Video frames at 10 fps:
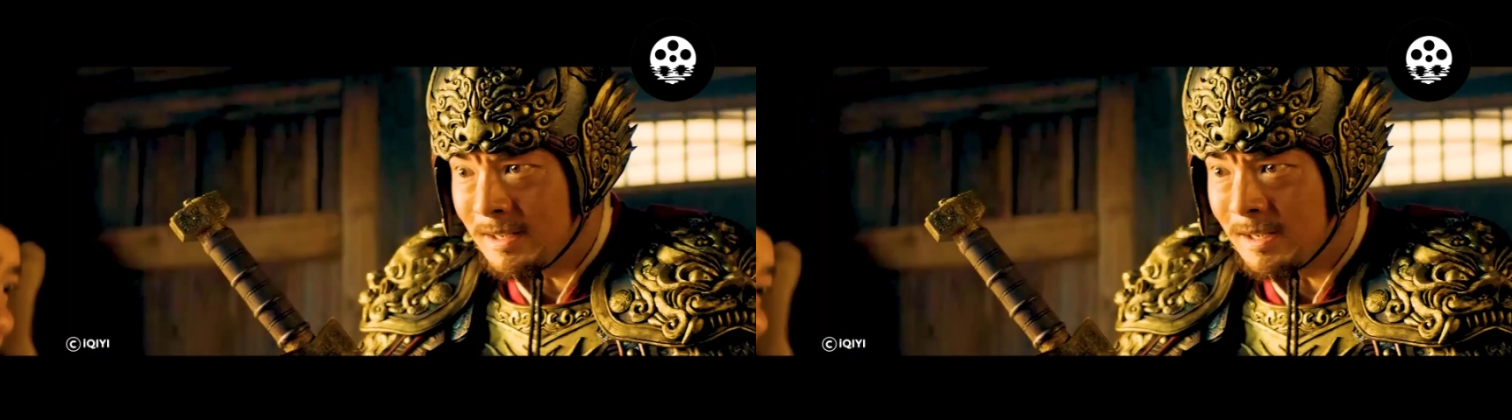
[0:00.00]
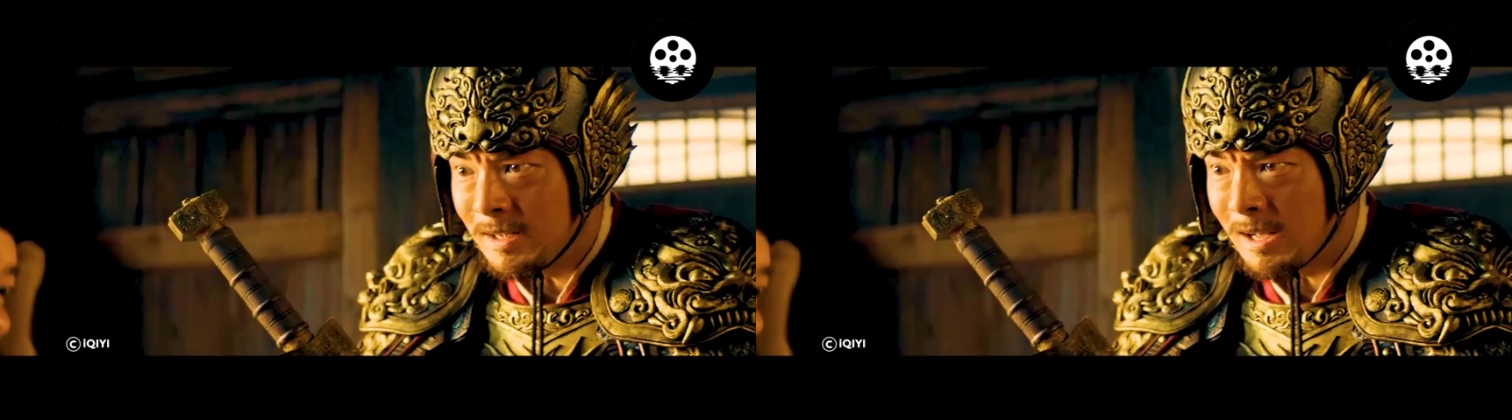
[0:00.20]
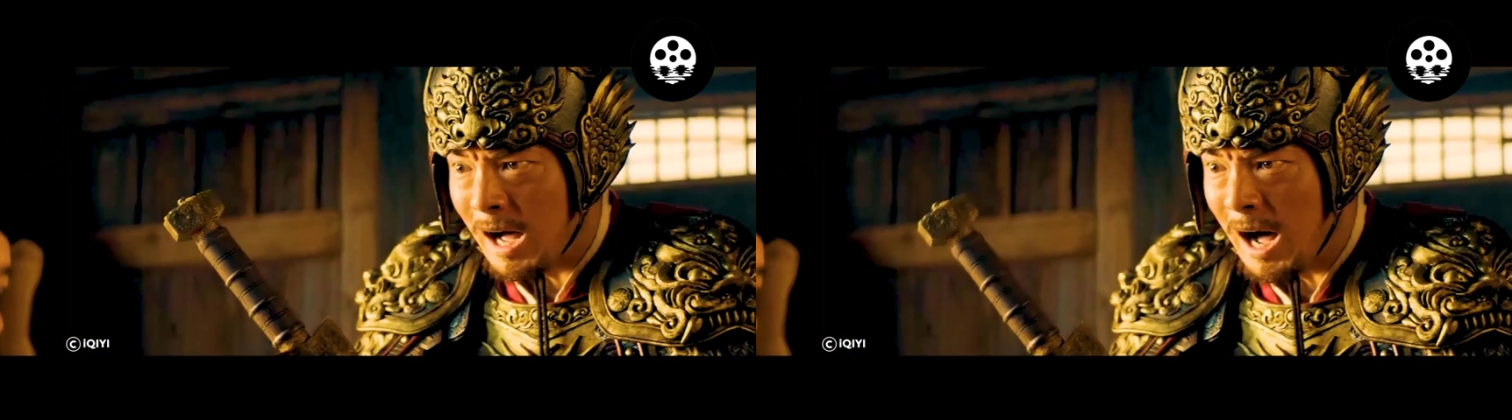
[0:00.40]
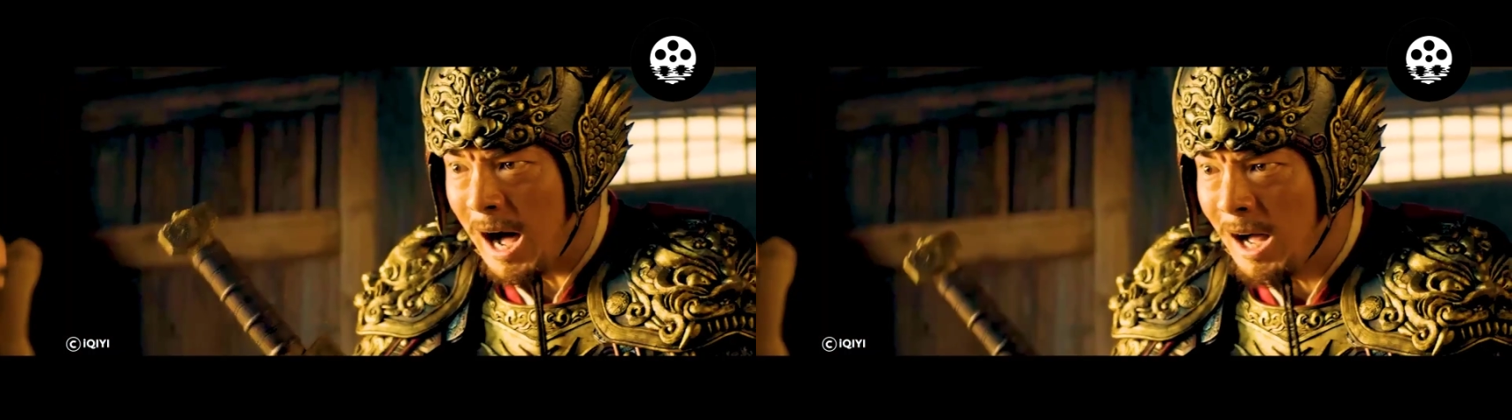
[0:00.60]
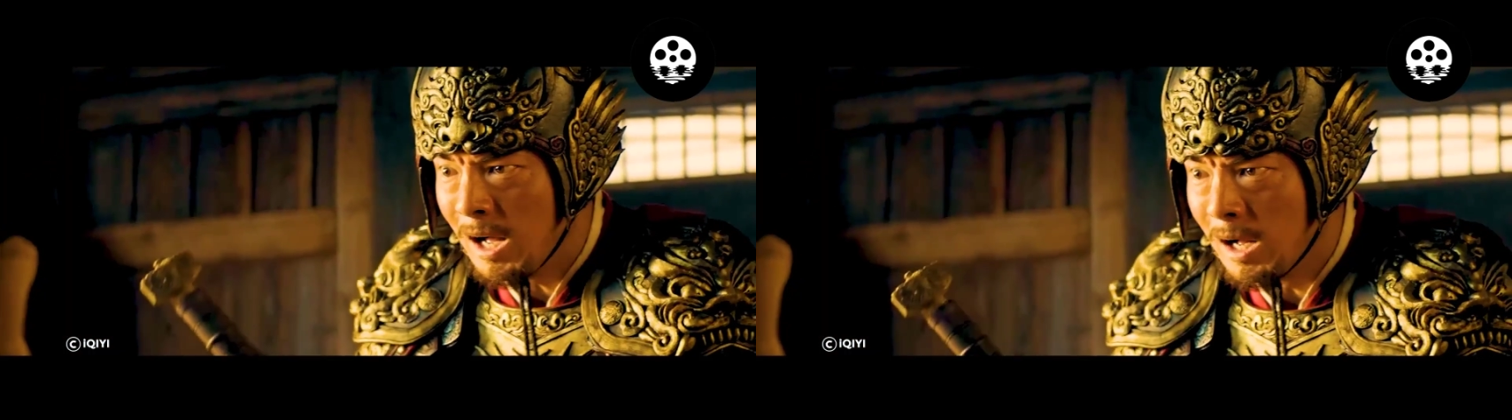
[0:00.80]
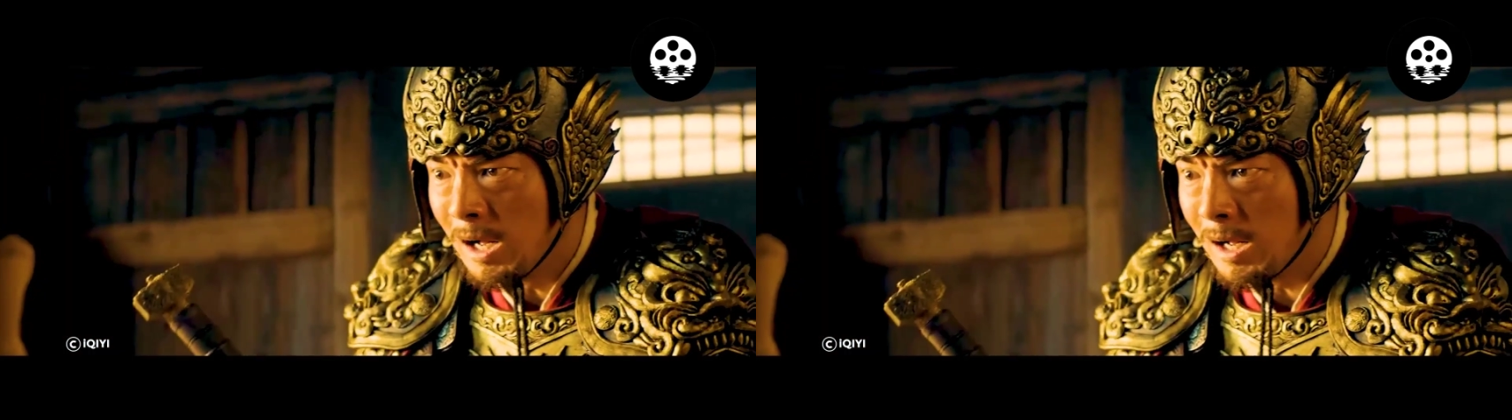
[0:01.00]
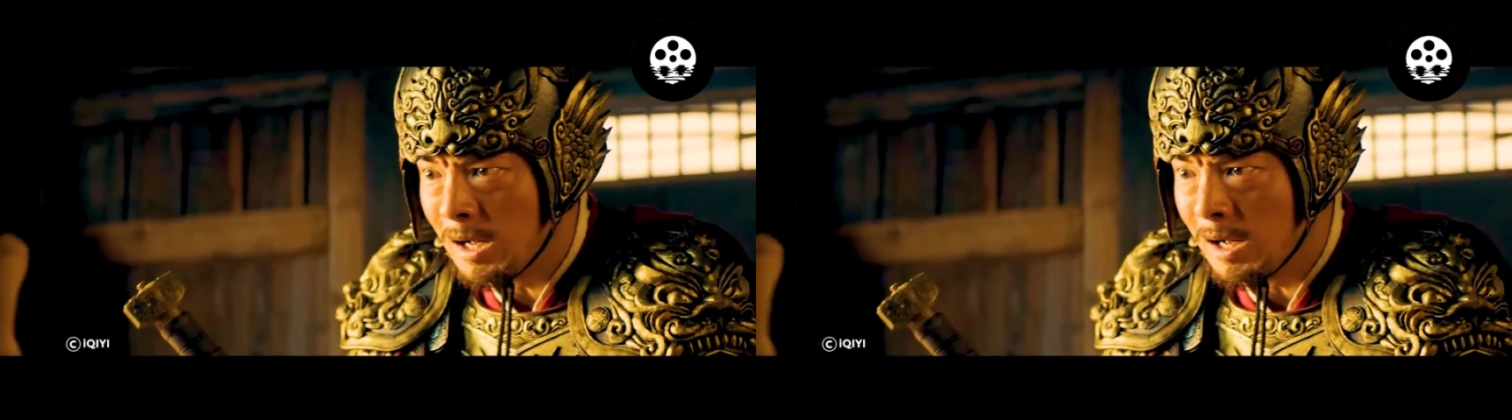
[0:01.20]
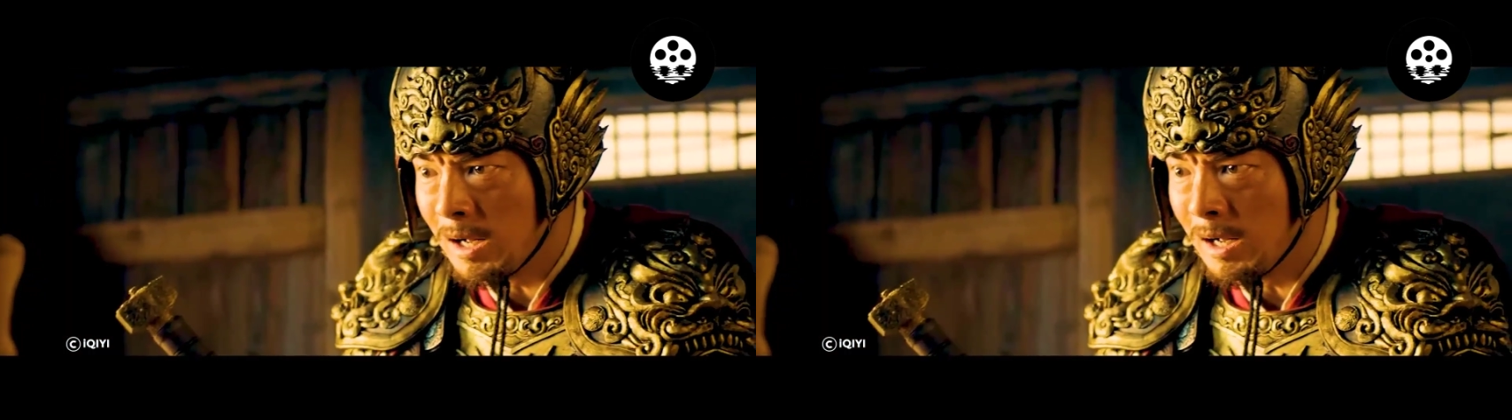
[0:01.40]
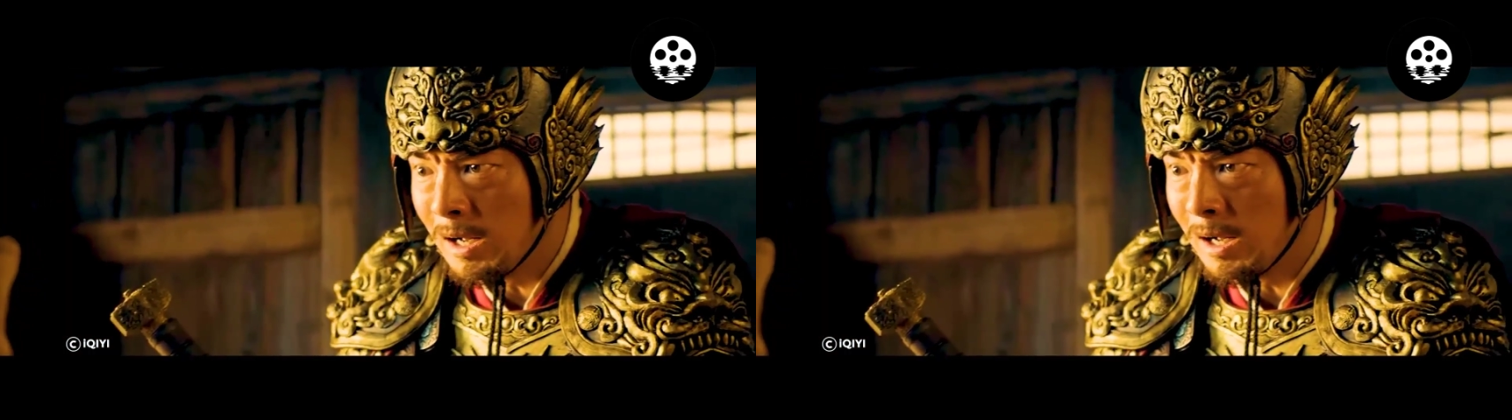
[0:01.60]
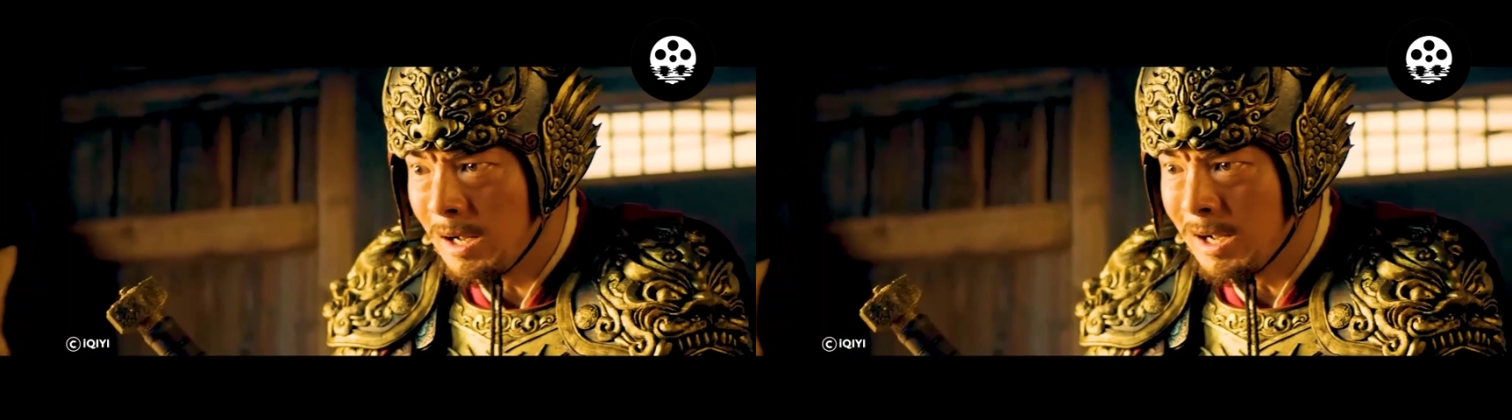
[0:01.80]
the troops would never arrive.
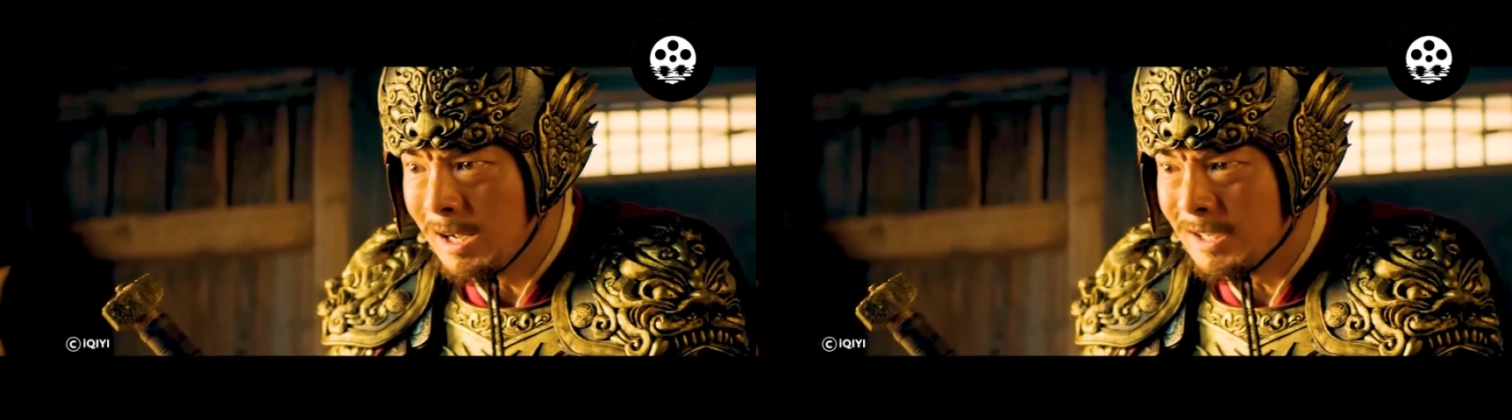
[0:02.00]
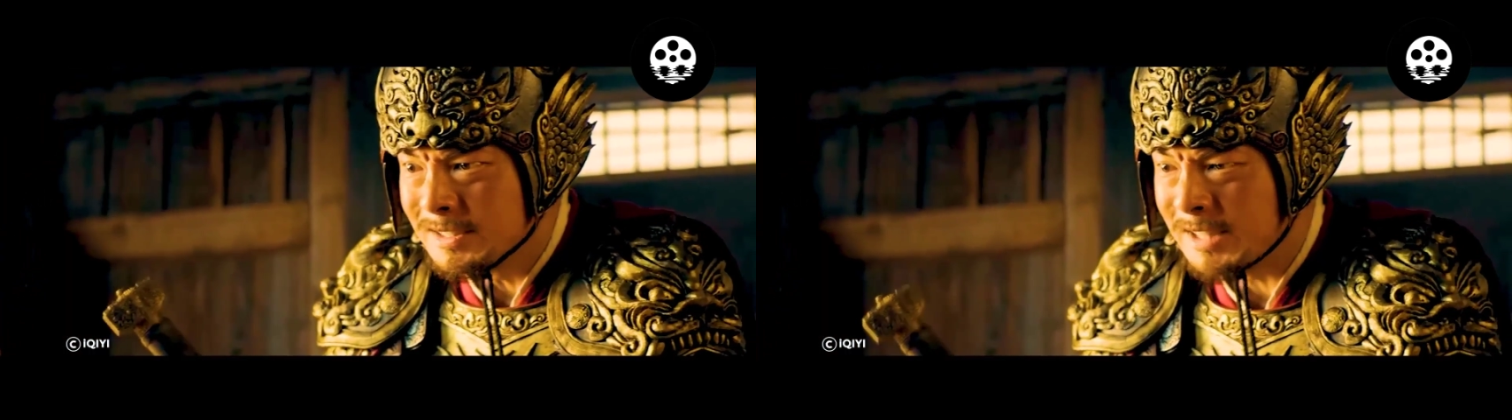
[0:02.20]
Lin